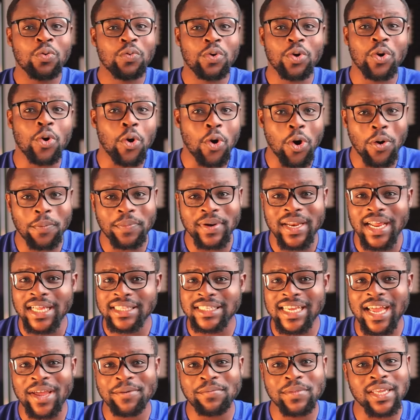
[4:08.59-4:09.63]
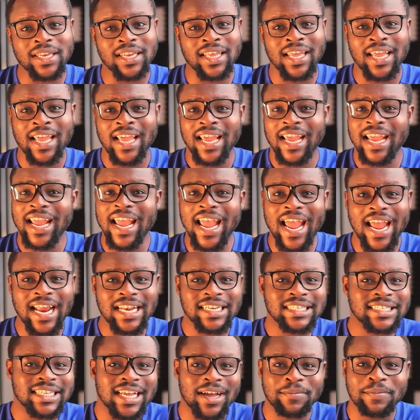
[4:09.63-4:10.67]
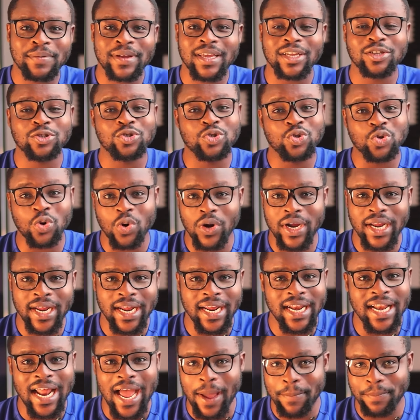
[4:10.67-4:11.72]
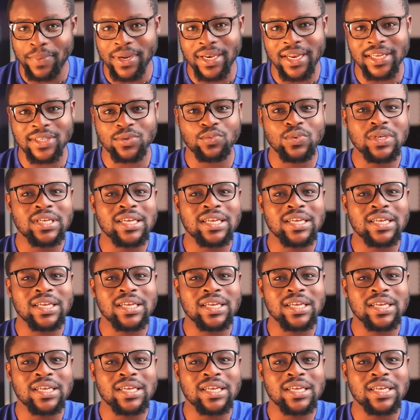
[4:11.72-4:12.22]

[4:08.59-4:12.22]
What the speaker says: We hope that, I mean, he ends up in joy and happiness.